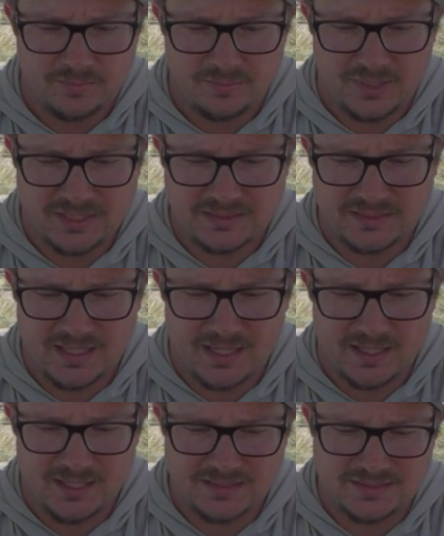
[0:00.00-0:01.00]

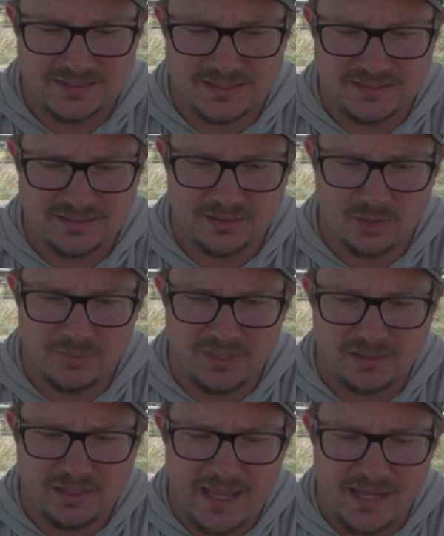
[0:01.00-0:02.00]
But it's a little
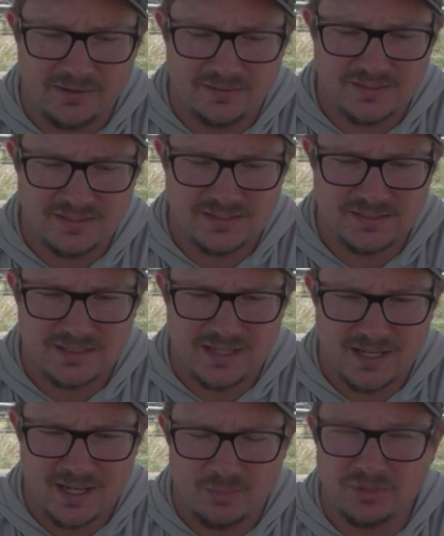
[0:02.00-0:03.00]
bit lighter. This is
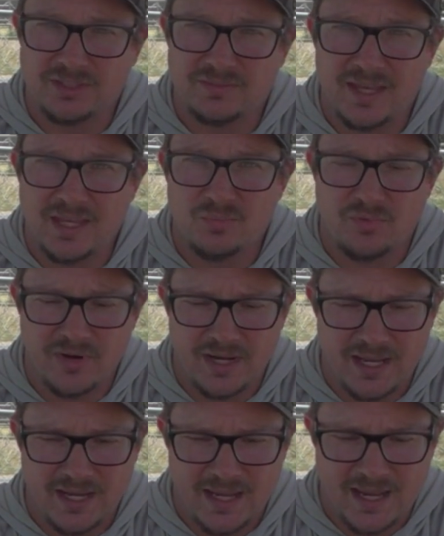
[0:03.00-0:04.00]
I believe
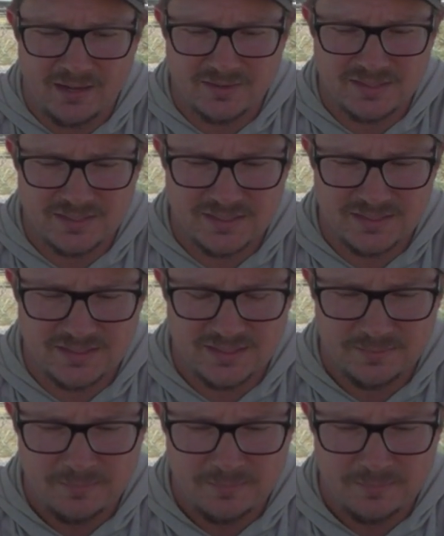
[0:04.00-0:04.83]
8.8 ounces